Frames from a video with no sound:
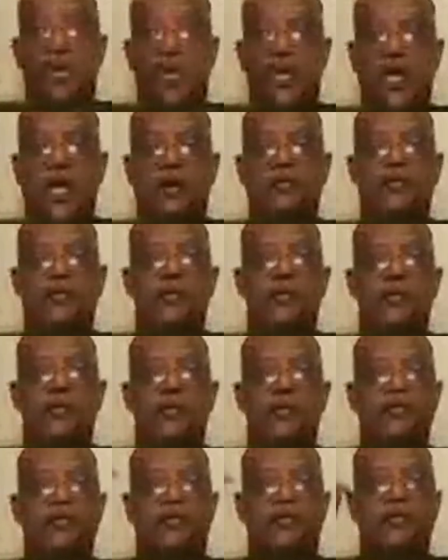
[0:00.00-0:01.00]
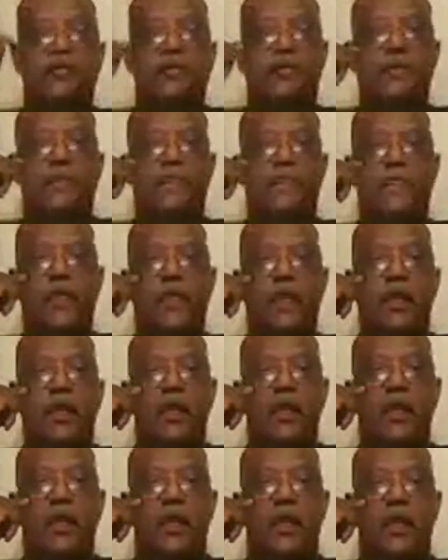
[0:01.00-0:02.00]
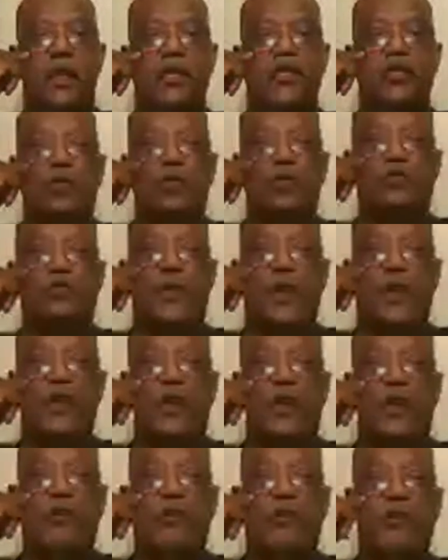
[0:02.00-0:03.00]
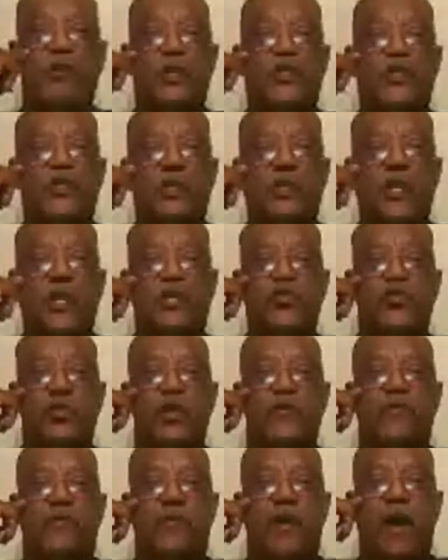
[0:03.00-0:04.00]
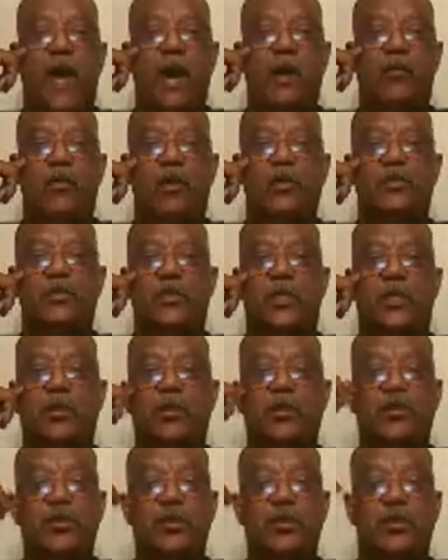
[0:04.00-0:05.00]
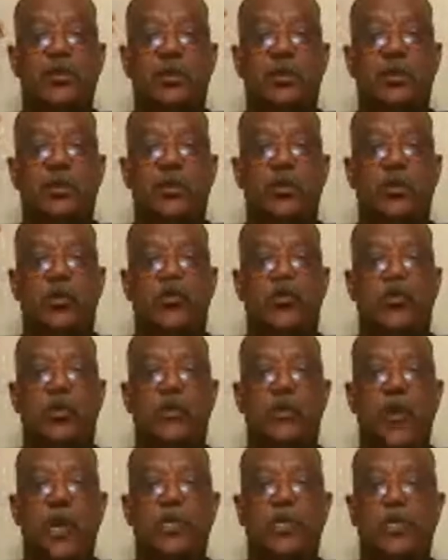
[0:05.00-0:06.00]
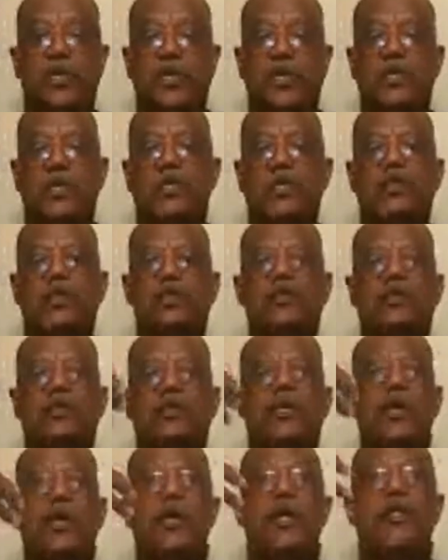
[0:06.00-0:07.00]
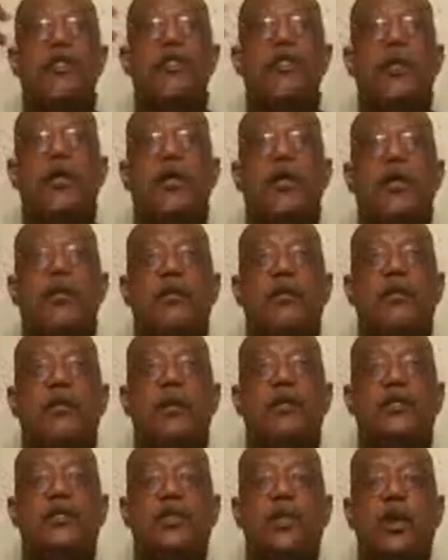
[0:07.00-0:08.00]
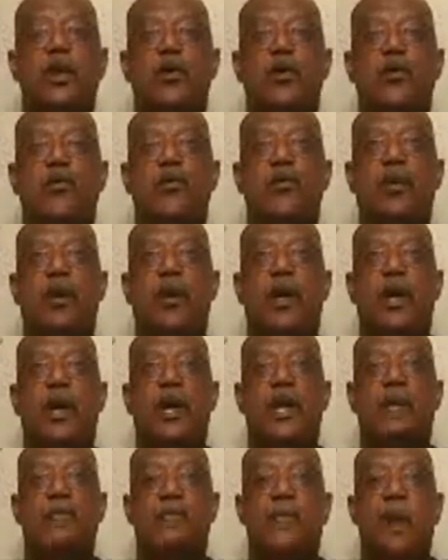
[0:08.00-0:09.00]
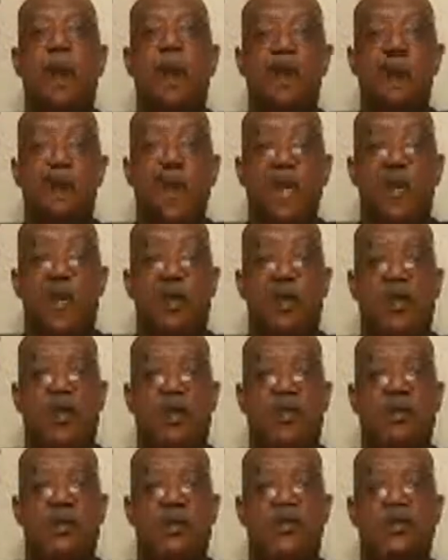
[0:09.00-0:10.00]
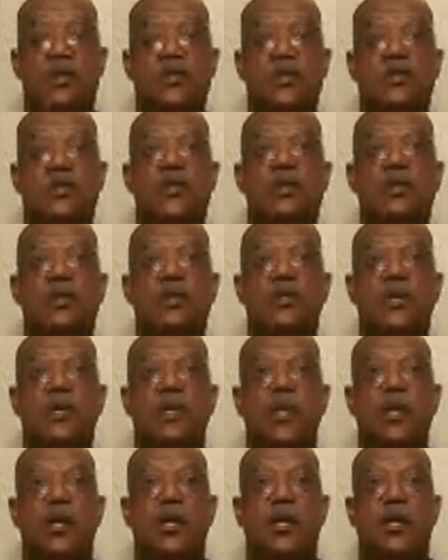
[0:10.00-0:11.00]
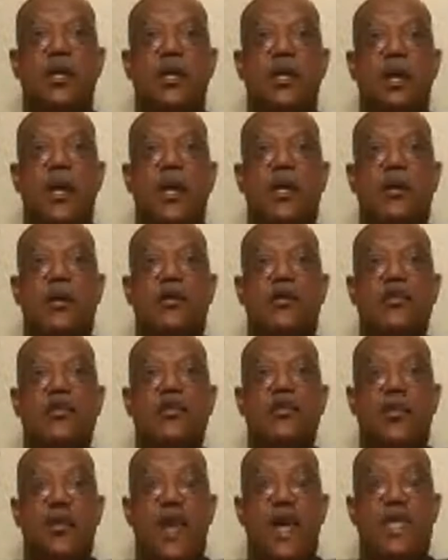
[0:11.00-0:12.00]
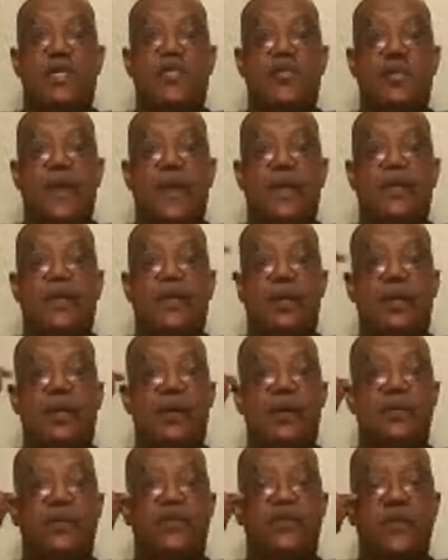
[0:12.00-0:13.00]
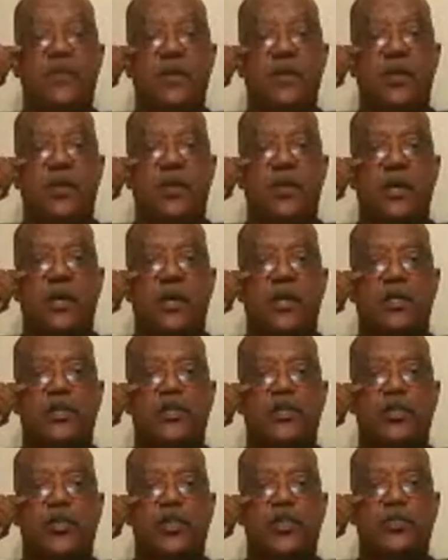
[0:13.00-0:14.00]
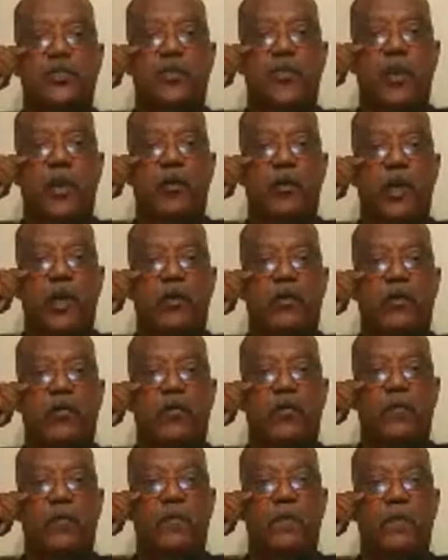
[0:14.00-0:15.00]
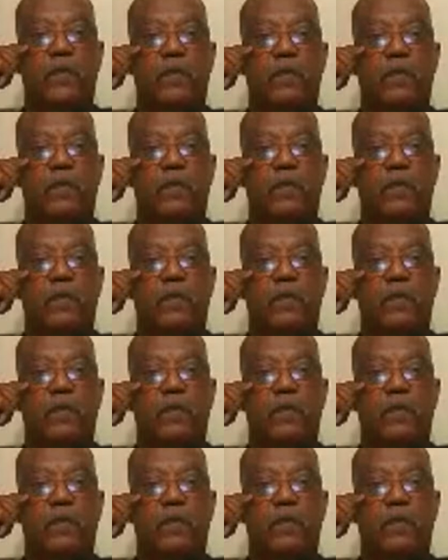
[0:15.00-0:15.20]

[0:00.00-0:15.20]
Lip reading: become Jews. Jewish burial is within 24 hours. There are no cremations. There is no embalming. And this is a cultural aspect of Jewish burial.